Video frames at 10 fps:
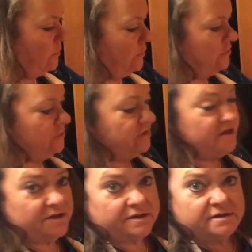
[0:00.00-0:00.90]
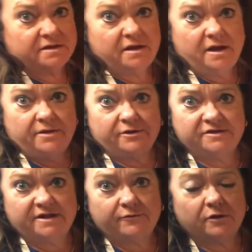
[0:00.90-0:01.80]
your tortillas. There's
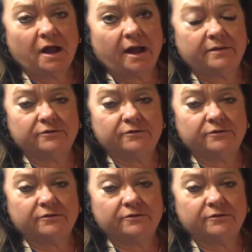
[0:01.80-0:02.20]
several kinds.